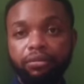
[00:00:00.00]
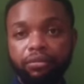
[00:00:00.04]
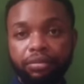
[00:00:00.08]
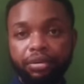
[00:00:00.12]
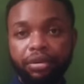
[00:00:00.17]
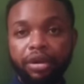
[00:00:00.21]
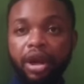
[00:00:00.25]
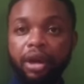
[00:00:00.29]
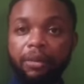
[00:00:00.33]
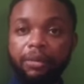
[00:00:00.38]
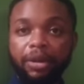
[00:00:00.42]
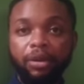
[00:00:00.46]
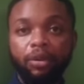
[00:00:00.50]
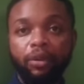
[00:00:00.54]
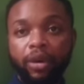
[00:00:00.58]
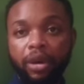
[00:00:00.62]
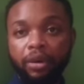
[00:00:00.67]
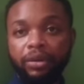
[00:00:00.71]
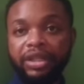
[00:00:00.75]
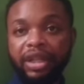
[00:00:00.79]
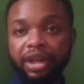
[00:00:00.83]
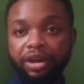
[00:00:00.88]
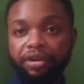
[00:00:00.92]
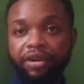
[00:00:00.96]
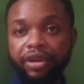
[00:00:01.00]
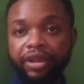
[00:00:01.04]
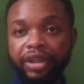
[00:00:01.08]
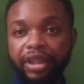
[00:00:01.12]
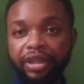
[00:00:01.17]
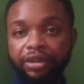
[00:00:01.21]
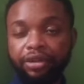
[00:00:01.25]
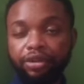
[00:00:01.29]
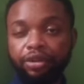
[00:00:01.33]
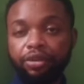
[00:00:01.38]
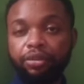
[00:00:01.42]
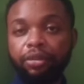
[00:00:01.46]
Probably well
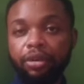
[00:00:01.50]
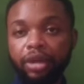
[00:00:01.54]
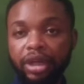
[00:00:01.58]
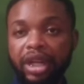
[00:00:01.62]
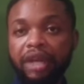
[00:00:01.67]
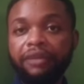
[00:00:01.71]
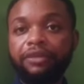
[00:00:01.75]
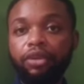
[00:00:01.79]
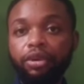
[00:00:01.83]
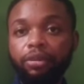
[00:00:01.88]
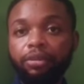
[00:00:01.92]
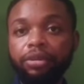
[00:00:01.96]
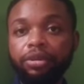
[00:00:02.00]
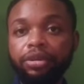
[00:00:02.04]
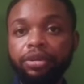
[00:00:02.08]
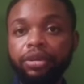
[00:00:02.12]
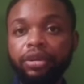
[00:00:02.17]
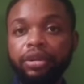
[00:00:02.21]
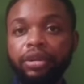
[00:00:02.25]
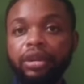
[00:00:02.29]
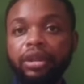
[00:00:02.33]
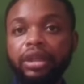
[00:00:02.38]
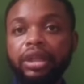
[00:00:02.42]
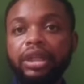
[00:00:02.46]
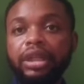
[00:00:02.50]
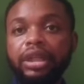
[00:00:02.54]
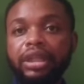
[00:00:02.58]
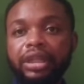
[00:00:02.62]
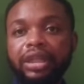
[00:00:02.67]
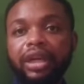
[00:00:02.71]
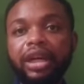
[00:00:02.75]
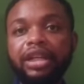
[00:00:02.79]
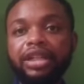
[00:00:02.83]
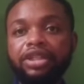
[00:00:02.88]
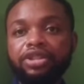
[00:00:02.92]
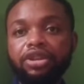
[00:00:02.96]
decorated though, but left open.
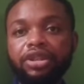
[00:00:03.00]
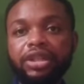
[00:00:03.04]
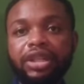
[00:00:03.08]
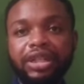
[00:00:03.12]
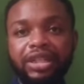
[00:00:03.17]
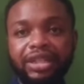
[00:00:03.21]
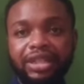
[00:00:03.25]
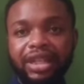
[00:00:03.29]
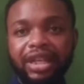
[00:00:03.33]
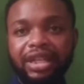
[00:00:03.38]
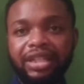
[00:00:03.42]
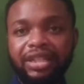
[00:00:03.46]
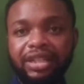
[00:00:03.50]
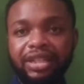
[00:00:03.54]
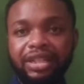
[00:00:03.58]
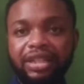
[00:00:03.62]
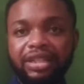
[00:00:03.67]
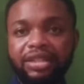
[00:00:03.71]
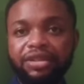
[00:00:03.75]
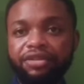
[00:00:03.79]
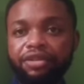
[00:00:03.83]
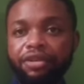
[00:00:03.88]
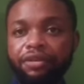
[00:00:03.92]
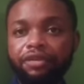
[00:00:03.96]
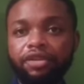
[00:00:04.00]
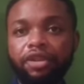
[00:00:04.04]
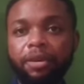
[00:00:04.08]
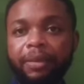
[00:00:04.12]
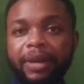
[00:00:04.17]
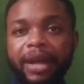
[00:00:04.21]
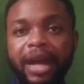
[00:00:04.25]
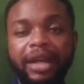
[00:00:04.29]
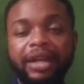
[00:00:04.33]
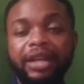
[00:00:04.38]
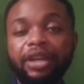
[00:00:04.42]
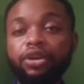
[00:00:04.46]
Now, in such instances, rooftop
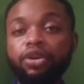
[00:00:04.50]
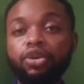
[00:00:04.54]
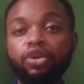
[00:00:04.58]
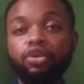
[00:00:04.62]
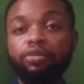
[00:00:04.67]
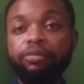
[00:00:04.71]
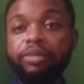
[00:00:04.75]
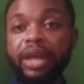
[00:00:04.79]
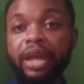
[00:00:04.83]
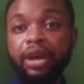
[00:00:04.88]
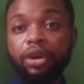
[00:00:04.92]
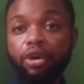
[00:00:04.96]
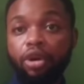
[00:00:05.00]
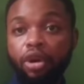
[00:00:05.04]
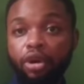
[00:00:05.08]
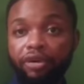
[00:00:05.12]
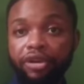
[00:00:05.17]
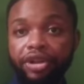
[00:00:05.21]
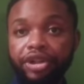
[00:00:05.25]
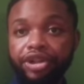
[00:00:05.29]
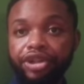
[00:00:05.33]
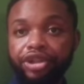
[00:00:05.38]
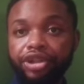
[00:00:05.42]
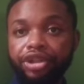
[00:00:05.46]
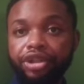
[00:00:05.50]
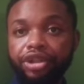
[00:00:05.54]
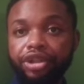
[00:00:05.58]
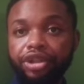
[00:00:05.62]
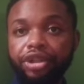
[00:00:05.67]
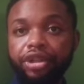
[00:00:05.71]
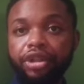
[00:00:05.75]
garden could be encouraged.